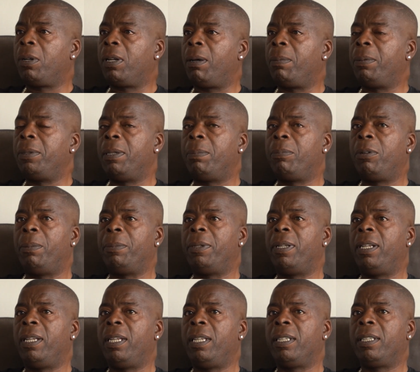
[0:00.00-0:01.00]
Club in the
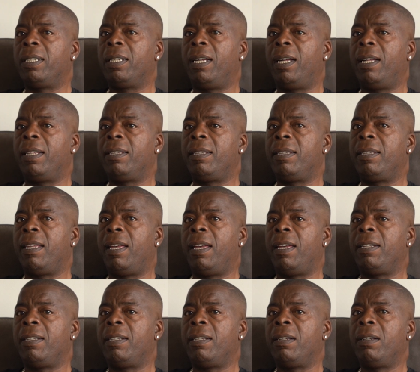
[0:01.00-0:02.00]
Premier League, and
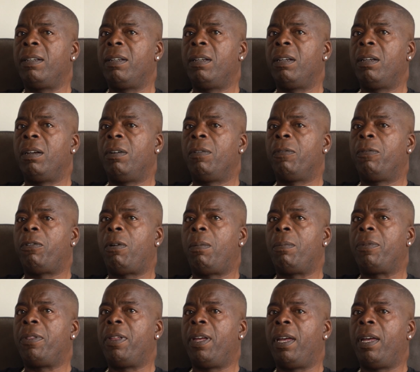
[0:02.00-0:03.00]
then
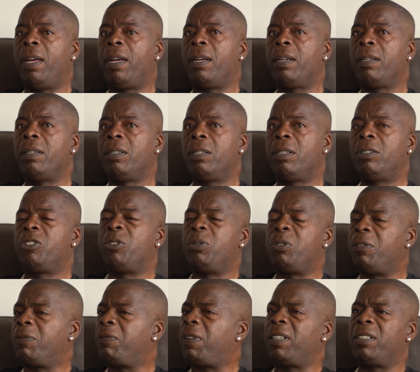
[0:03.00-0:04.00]
from there, due
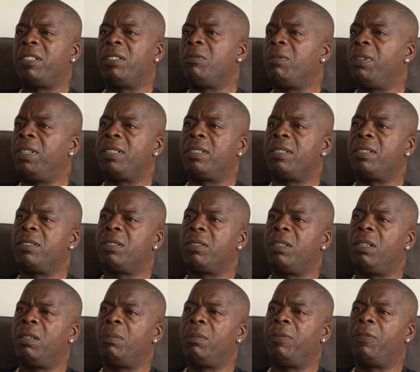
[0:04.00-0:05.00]
to funding reasons,
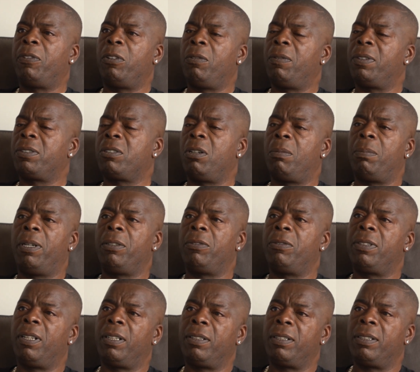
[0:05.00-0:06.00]
a few of us got made
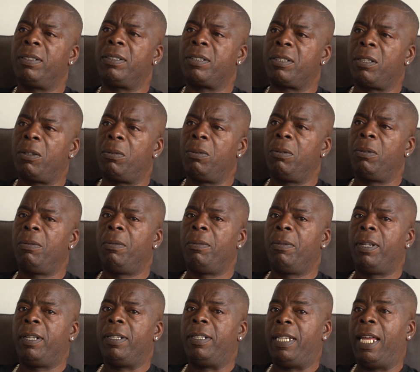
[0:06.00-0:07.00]
redundant. So
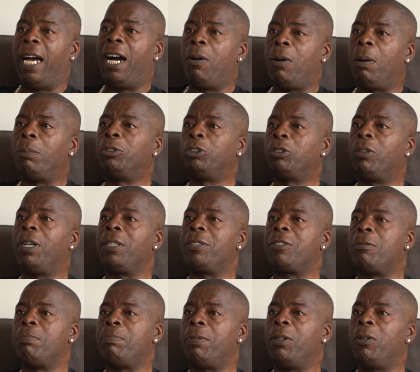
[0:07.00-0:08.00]
now I'm trying
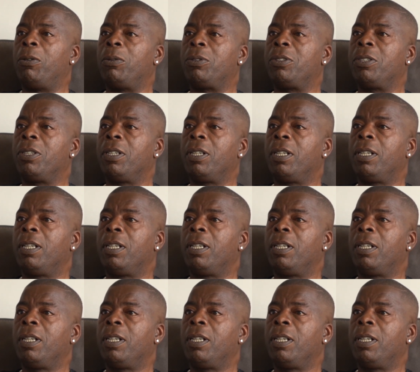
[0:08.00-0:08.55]
to build